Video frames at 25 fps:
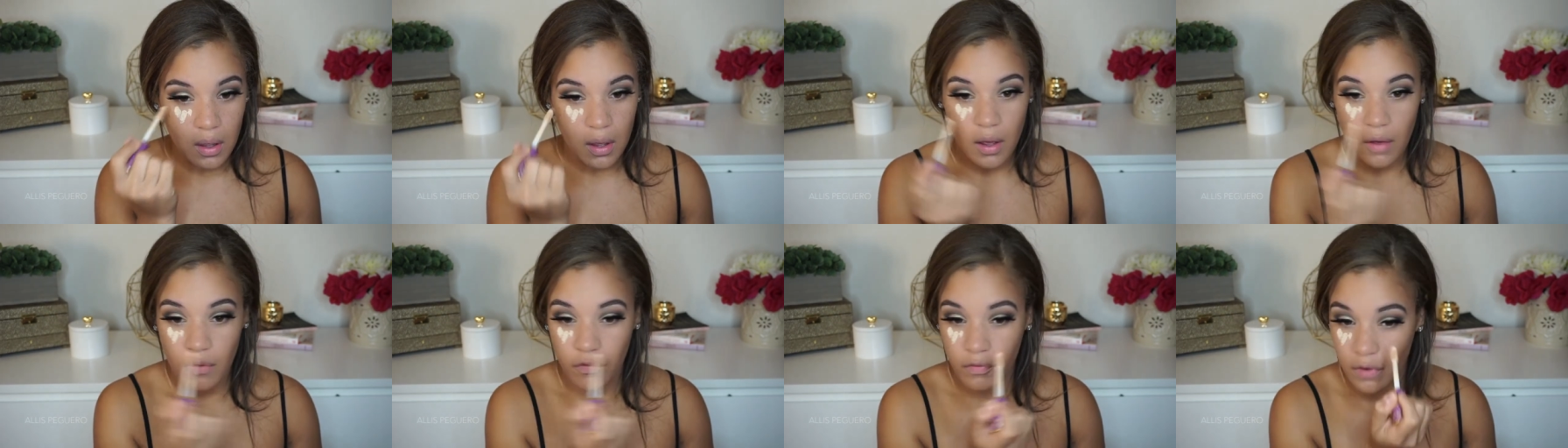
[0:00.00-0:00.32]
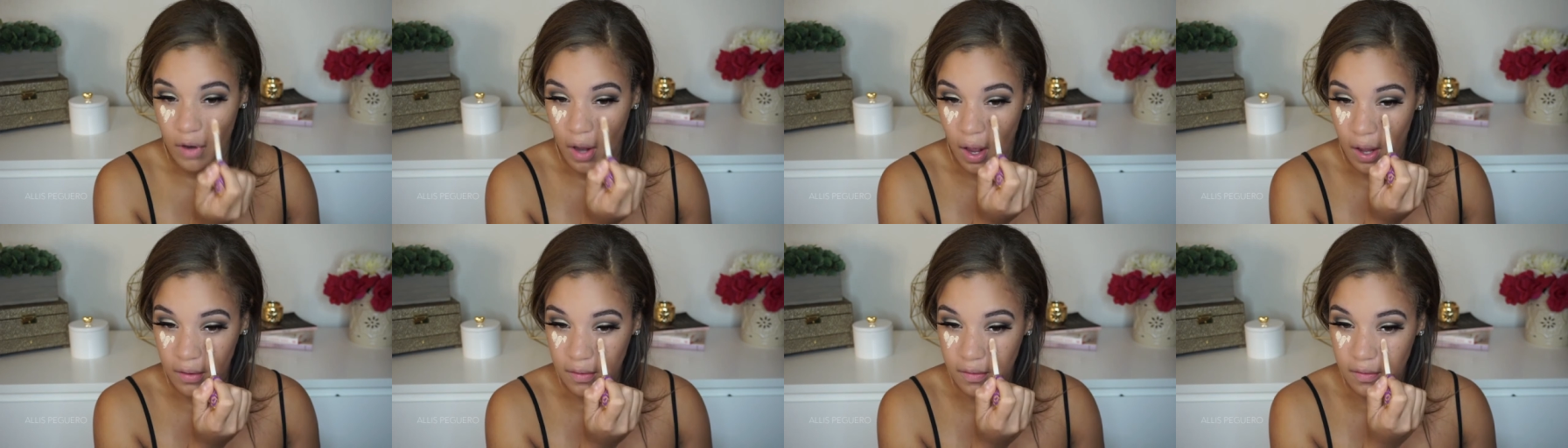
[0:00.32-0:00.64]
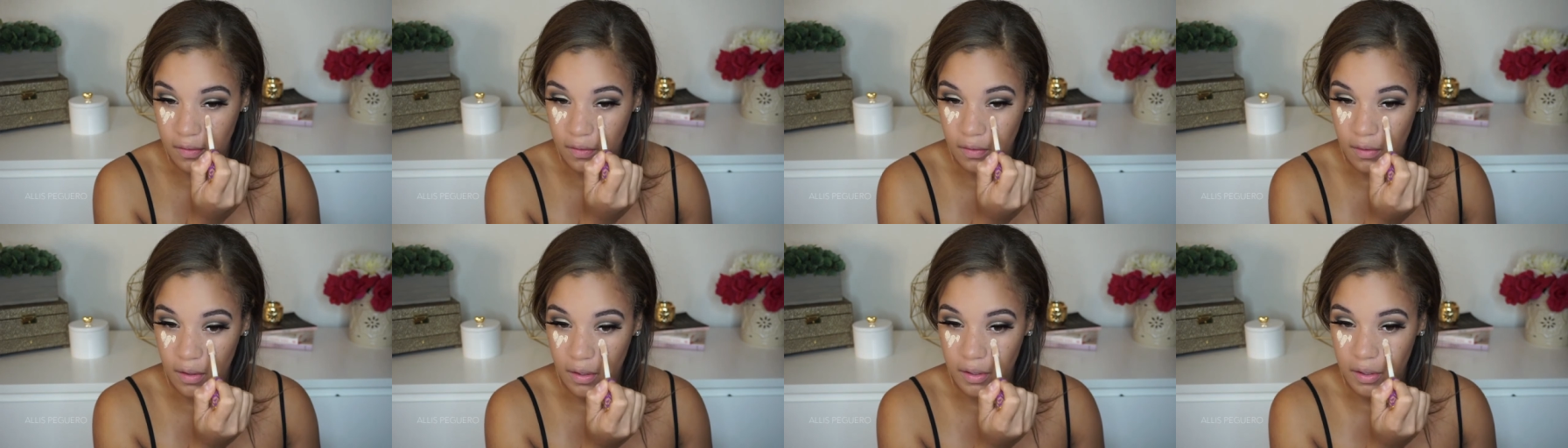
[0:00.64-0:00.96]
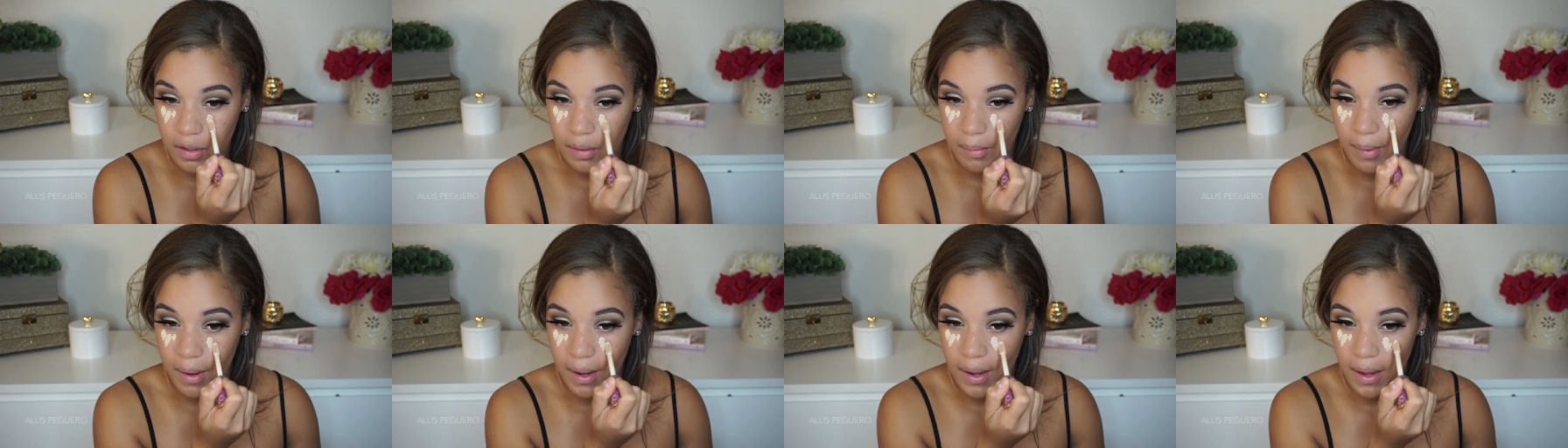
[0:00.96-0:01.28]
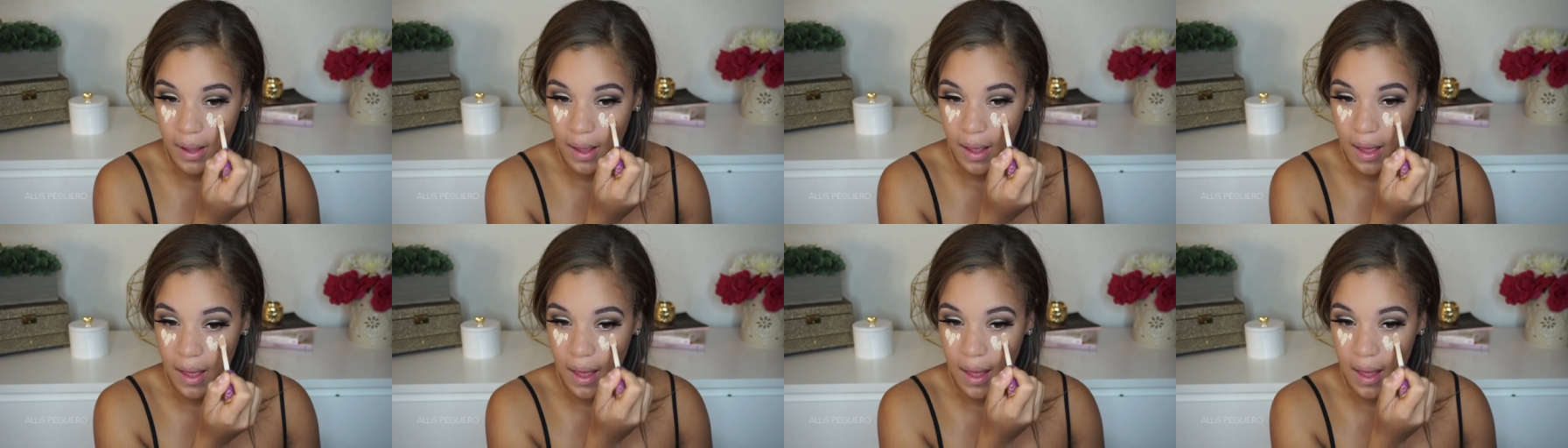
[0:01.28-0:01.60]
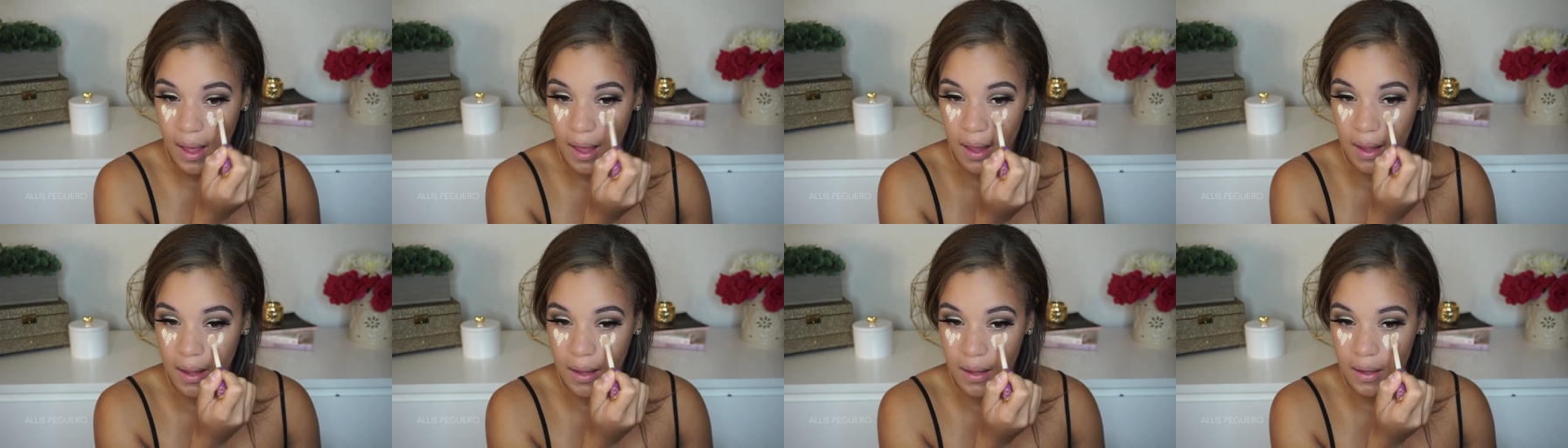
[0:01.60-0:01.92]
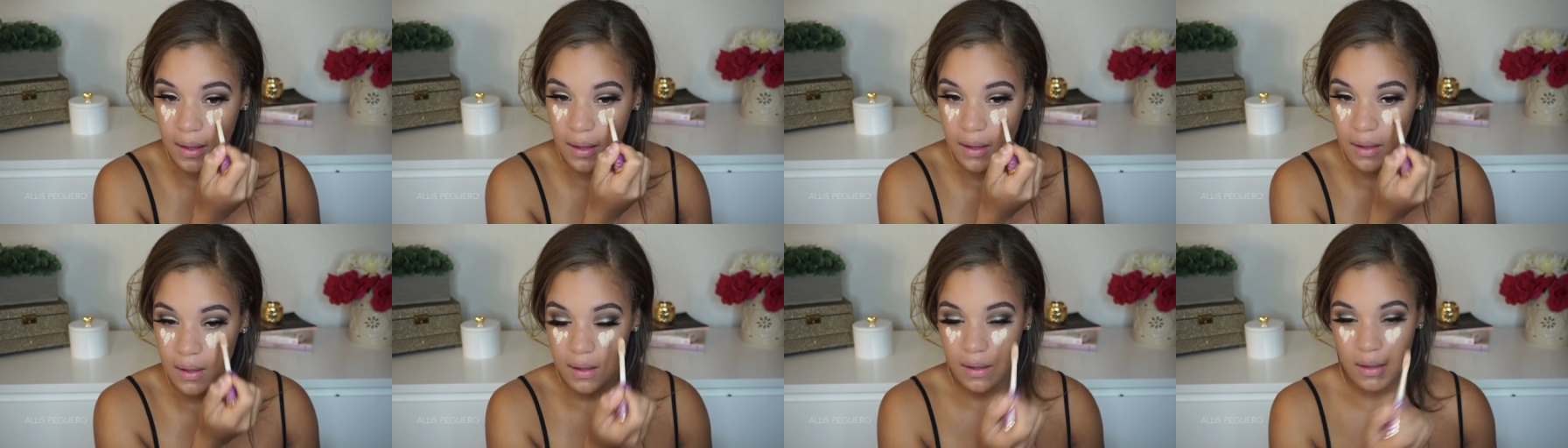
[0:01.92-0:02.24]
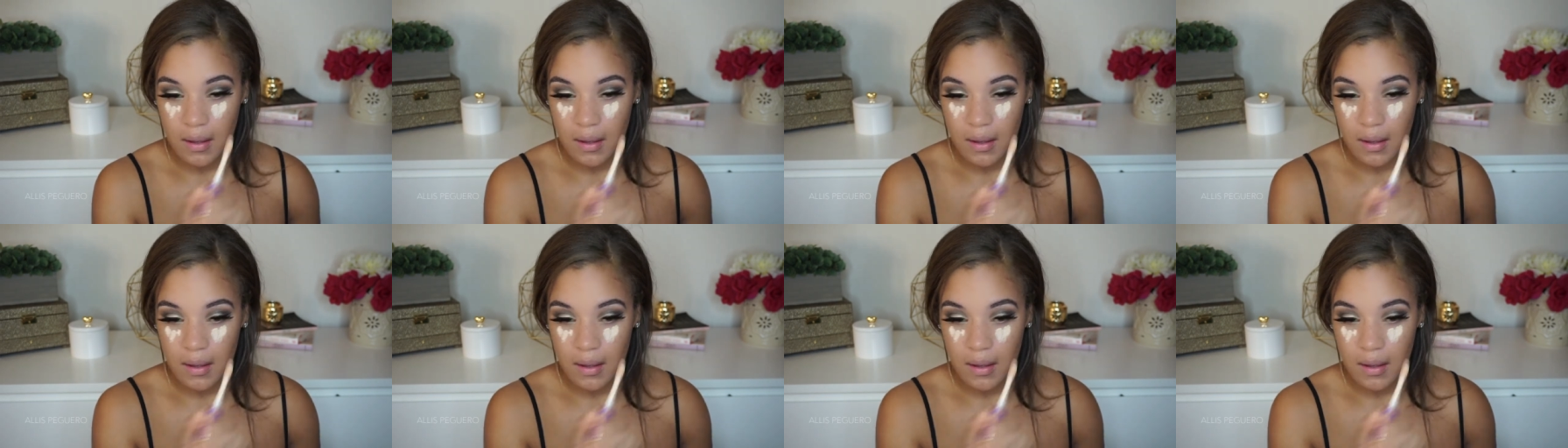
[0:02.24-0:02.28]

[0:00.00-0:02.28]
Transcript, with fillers: of dots under my eye